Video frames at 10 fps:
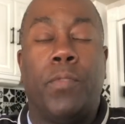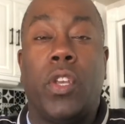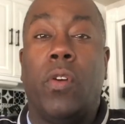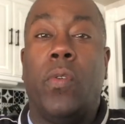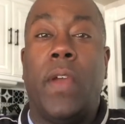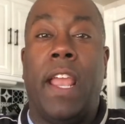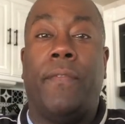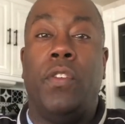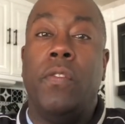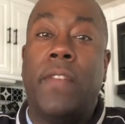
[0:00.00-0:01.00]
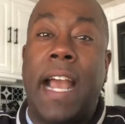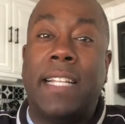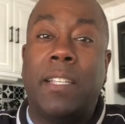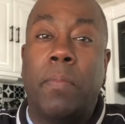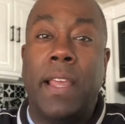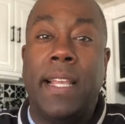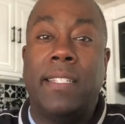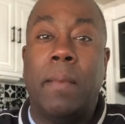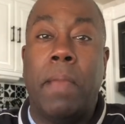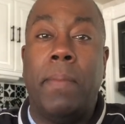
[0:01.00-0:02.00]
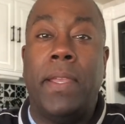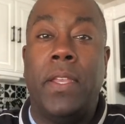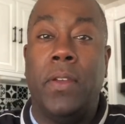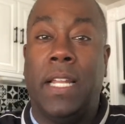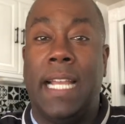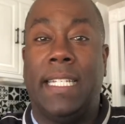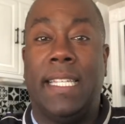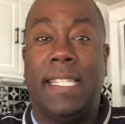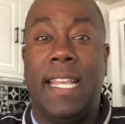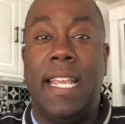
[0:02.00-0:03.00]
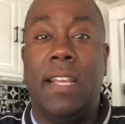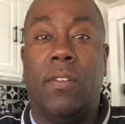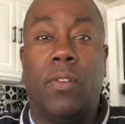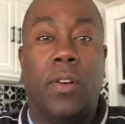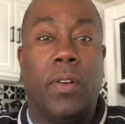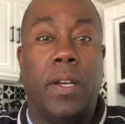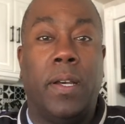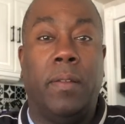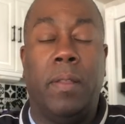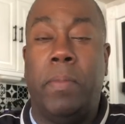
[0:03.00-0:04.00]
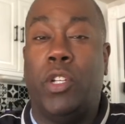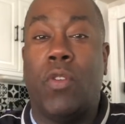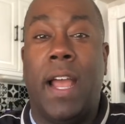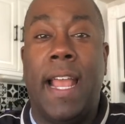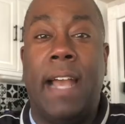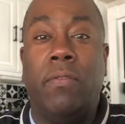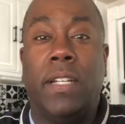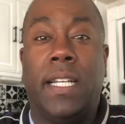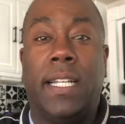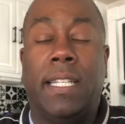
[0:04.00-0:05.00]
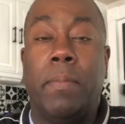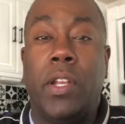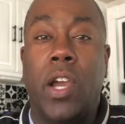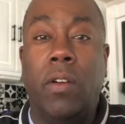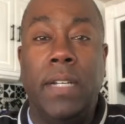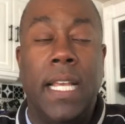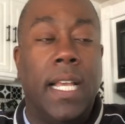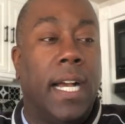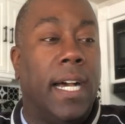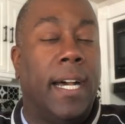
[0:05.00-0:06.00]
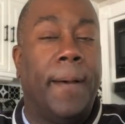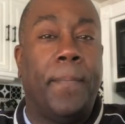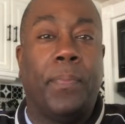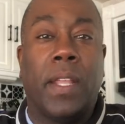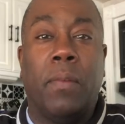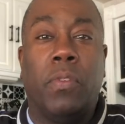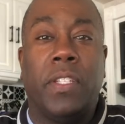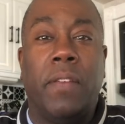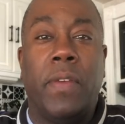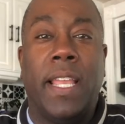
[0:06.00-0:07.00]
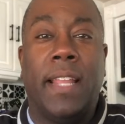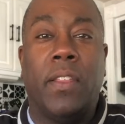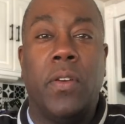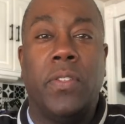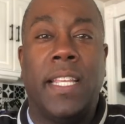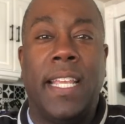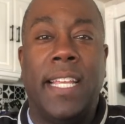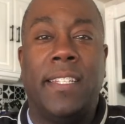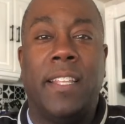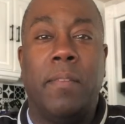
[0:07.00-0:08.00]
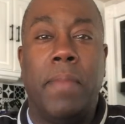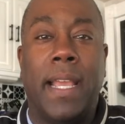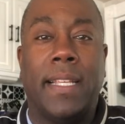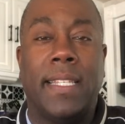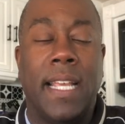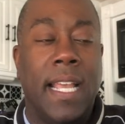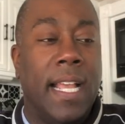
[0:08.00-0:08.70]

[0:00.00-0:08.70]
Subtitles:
So if you've got some things that maybe you'd like to see or let me try out, let me know. We'll see if we can get those into the mix.